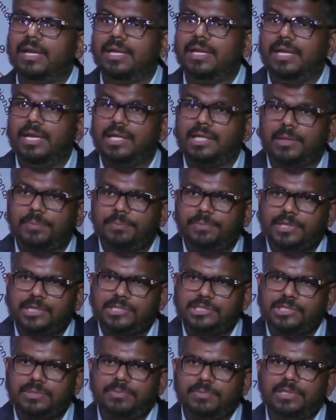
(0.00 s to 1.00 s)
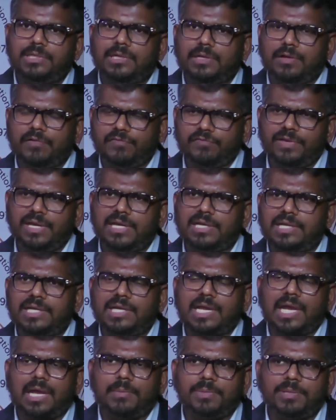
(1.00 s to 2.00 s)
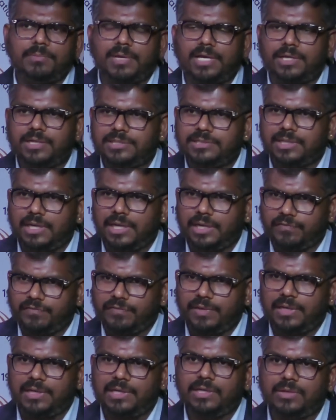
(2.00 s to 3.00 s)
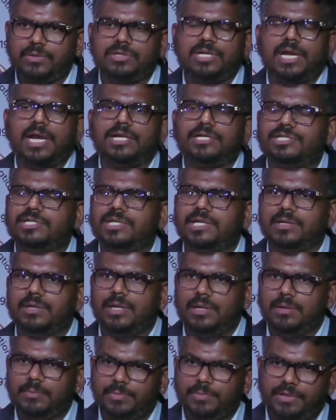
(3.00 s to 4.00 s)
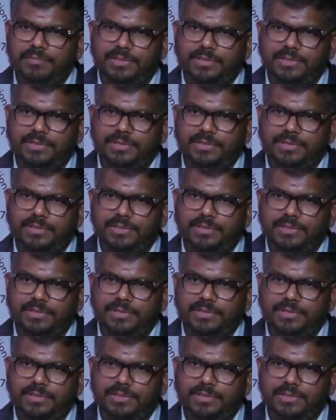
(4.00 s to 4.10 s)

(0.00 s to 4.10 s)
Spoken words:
it appears to be a fairly happy marriage and a fairly good handshake between the